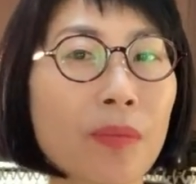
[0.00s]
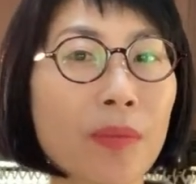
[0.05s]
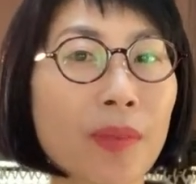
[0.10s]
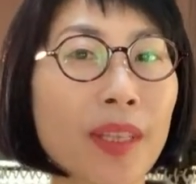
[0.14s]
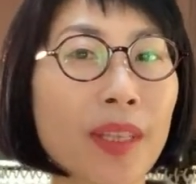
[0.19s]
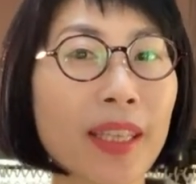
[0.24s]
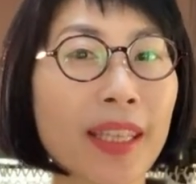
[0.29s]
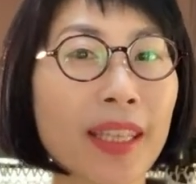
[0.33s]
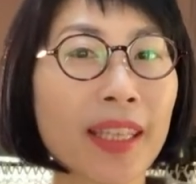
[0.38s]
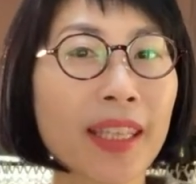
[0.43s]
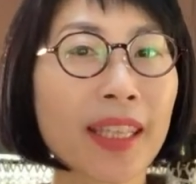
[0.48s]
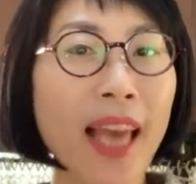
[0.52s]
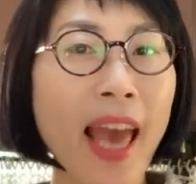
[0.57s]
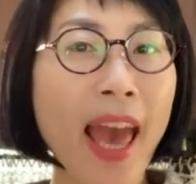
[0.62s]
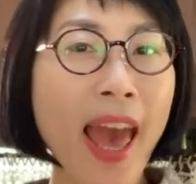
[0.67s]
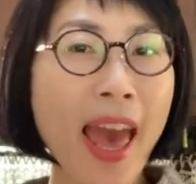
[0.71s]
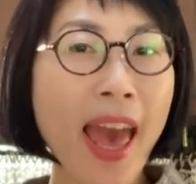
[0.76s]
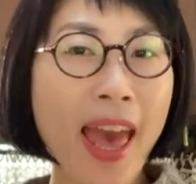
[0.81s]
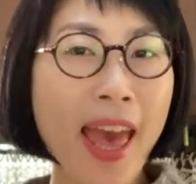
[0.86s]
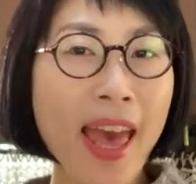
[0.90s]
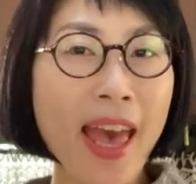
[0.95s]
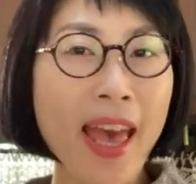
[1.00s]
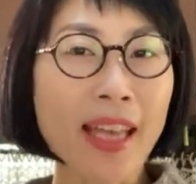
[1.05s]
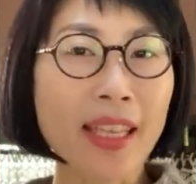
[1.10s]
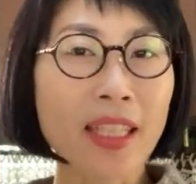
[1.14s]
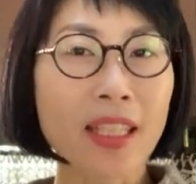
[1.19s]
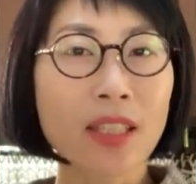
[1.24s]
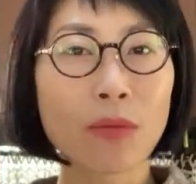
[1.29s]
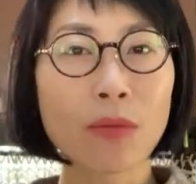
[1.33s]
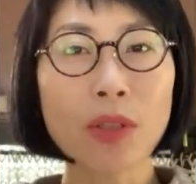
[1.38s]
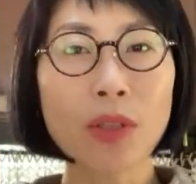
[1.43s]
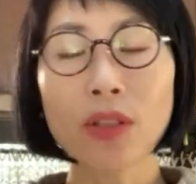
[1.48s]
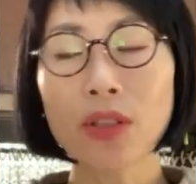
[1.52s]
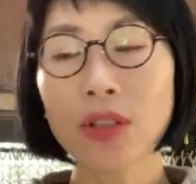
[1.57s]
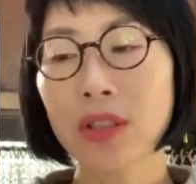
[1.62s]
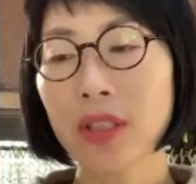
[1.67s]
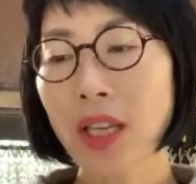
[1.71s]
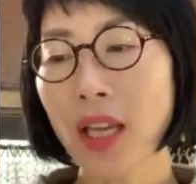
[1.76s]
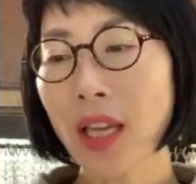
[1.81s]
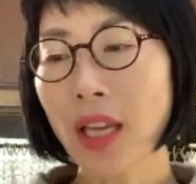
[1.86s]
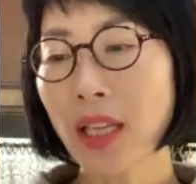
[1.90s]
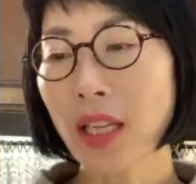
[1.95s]
Yes. Well,
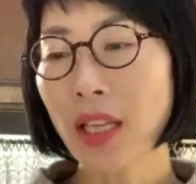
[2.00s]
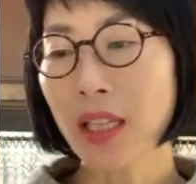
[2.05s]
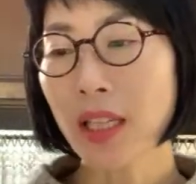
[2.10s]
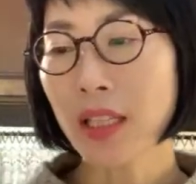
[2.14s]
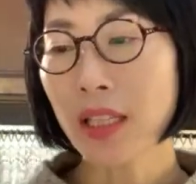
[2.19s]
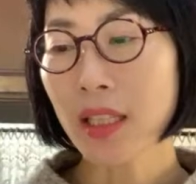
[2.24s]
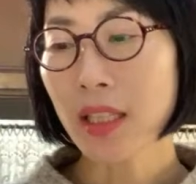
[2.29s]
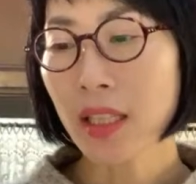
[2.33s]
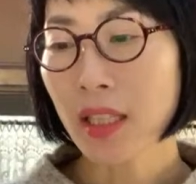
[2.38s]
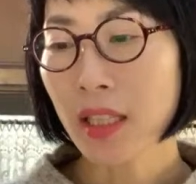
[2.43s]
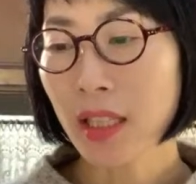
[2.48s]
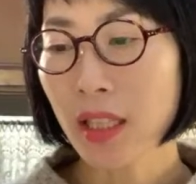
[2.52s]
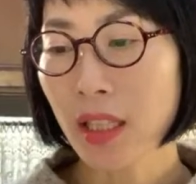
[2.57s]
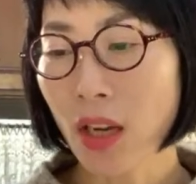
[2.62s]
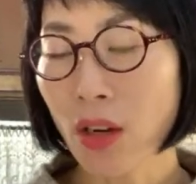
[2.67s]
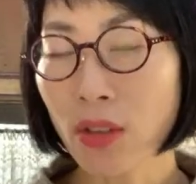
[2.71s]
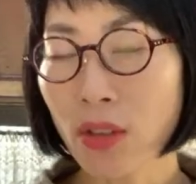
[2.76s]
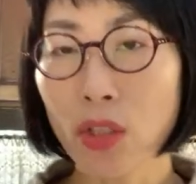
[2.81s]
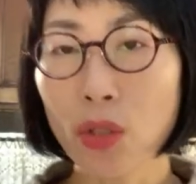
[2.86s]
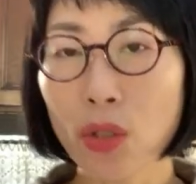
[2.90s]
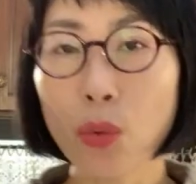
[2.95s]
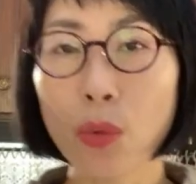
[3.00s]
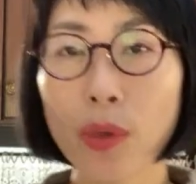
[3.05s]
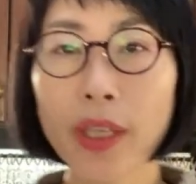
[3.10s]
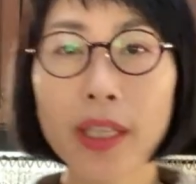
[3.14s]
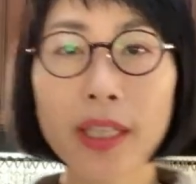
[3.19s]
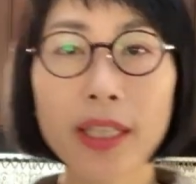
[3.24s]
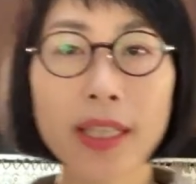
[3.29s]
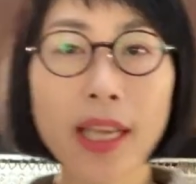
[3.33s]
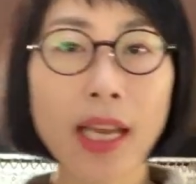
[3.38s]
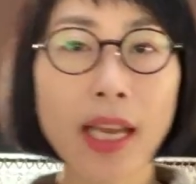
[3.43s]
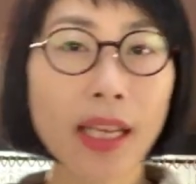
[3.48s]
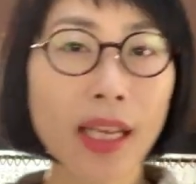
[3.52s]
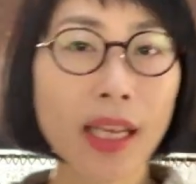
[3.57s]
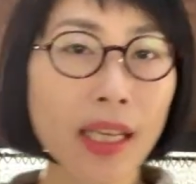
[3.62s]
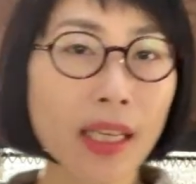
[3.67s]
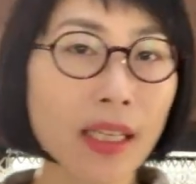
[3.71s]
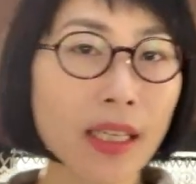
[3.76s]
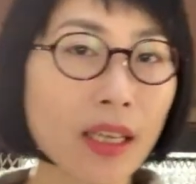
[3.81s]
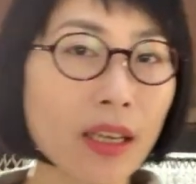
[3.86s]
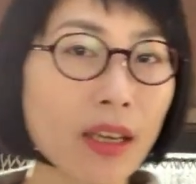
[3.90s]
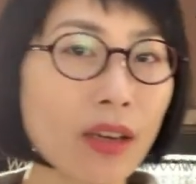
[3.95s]
today is on the
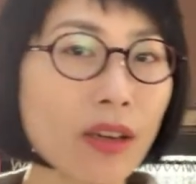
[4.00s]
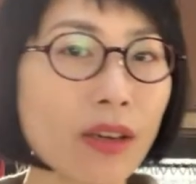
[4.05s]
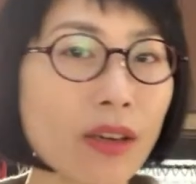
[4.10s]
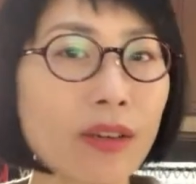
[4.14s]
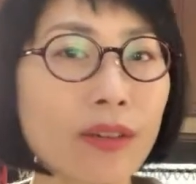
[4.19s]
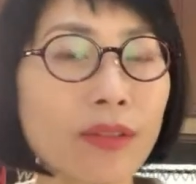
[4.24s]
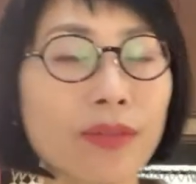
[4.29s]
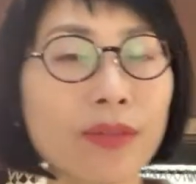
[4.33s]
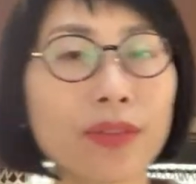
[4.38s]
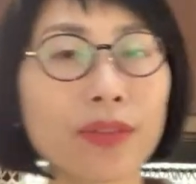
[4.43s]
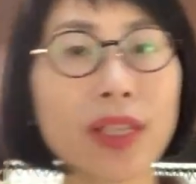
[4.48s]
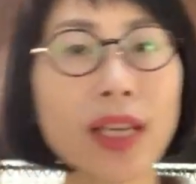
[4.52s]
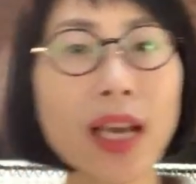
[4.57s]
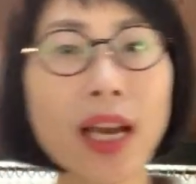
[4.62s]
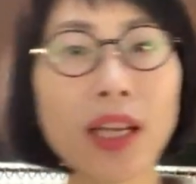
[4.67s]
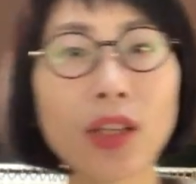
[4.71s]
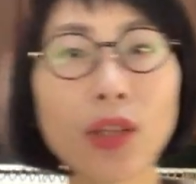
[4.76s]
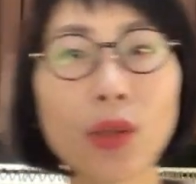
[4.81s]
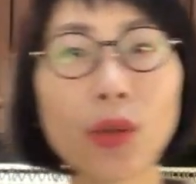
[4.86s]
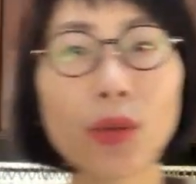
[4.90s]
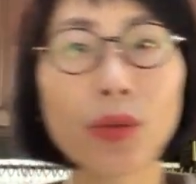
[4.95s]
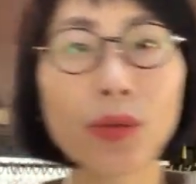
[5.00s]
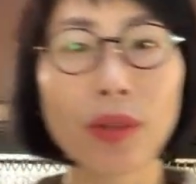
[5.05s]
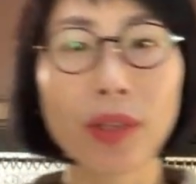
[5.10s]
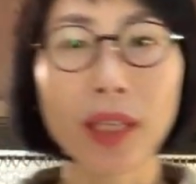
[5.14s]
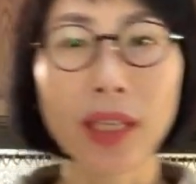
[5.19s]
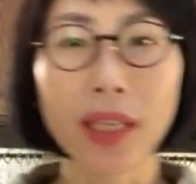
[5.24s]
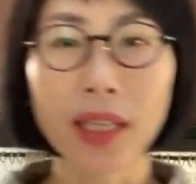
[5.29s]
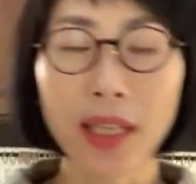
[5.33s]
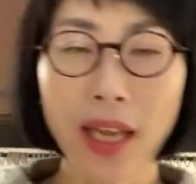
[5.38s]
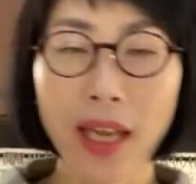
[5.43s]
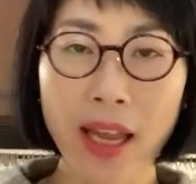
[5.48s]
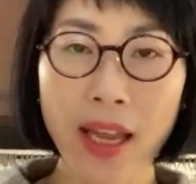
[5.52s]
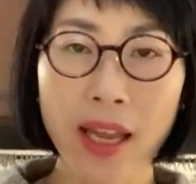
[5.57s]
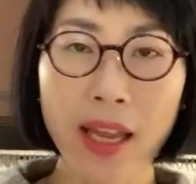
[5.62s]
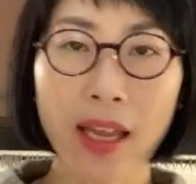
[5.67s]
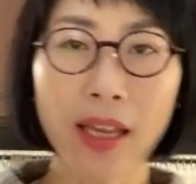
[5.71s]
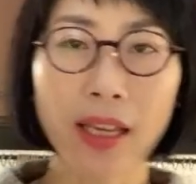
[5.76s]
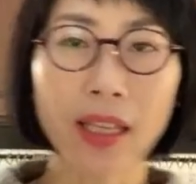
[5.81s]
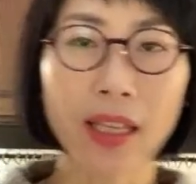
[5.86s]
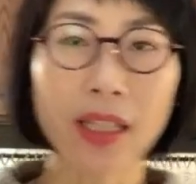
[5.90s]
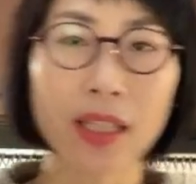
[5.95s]
22nd of January,
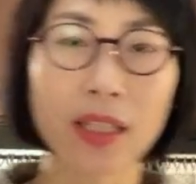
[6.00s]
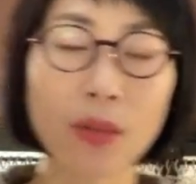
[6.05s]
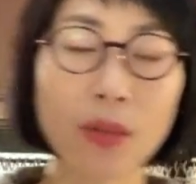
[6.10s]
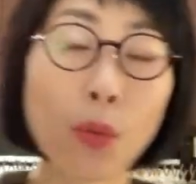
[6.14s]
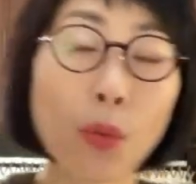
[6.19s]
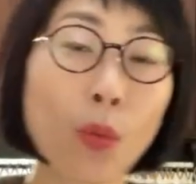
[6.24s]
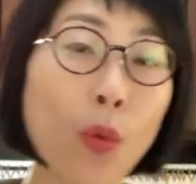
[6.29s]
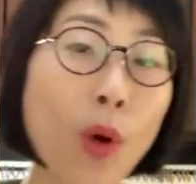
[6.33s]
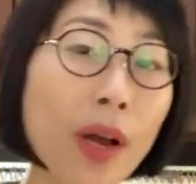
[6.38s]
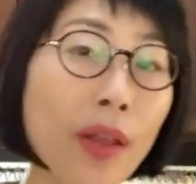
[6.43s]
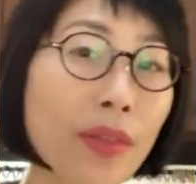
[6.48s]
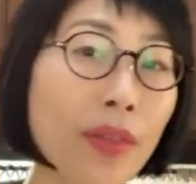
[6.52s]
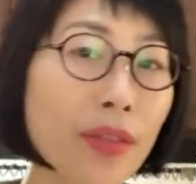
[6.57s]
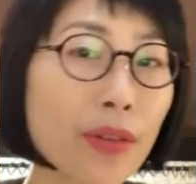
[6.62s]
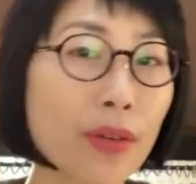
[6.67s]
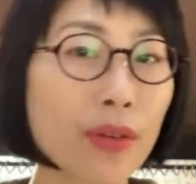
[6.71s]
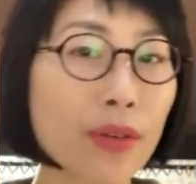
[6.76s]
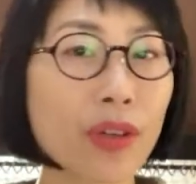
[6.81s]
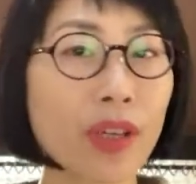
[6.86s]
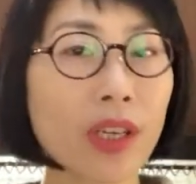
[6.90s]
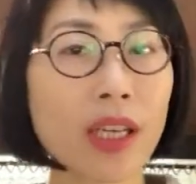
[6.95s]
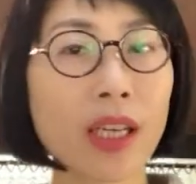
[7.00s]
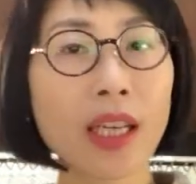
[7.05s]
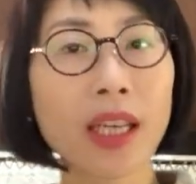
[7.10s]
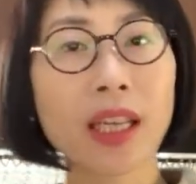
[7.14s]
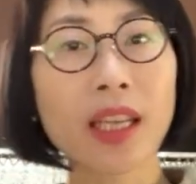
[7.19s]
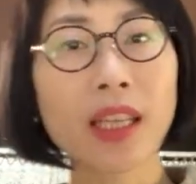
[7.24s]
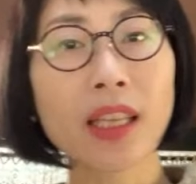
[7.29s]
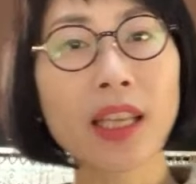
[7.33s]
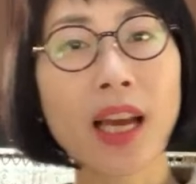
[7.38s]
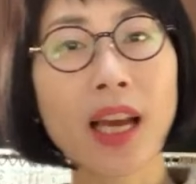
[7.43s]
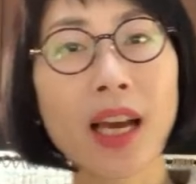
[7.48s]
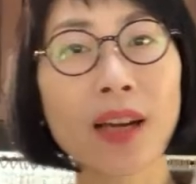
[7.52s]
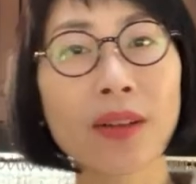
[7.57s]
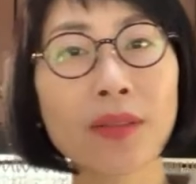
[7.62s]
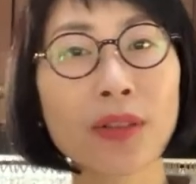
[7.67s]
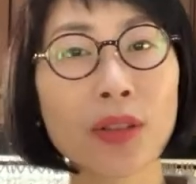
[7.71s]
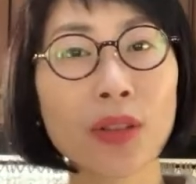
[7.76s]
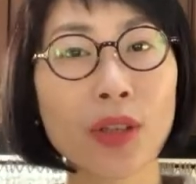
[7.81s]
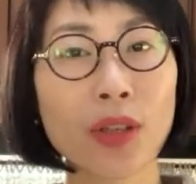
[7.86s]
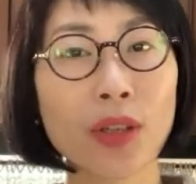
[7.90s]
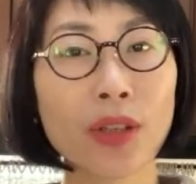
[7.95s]
and it's 1.30 in the
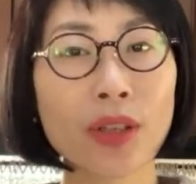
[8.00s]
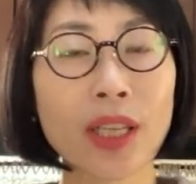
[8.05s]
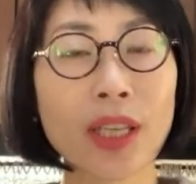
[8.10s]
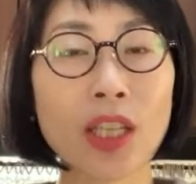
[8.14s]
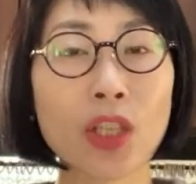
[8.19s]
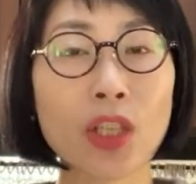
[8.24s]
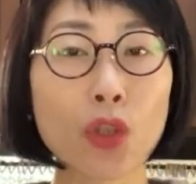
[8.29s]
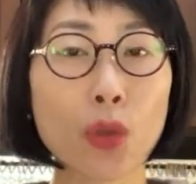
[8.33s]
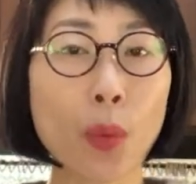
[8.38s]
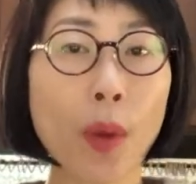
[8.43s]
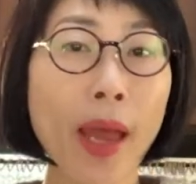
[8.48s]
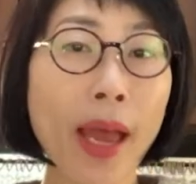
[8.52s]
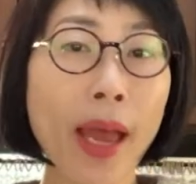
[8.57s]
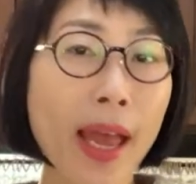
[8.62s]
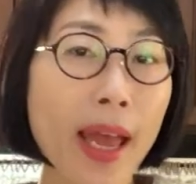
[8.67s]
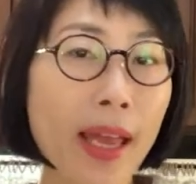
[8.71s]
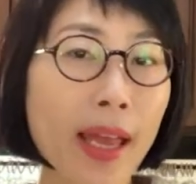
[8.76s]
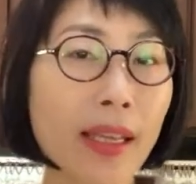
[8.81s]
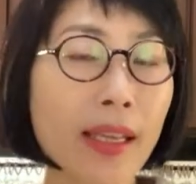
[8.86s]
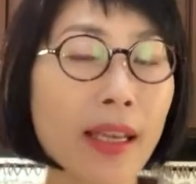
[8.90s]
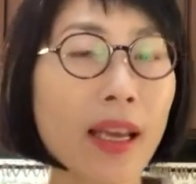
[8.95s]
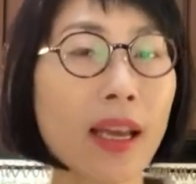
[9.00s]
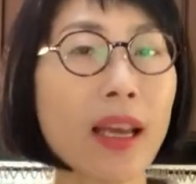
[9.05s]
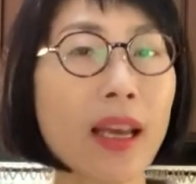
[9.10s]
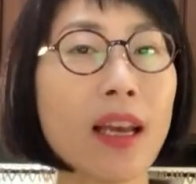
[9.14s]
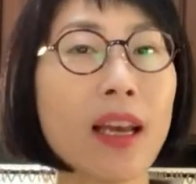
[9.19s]
afternoon in Japan.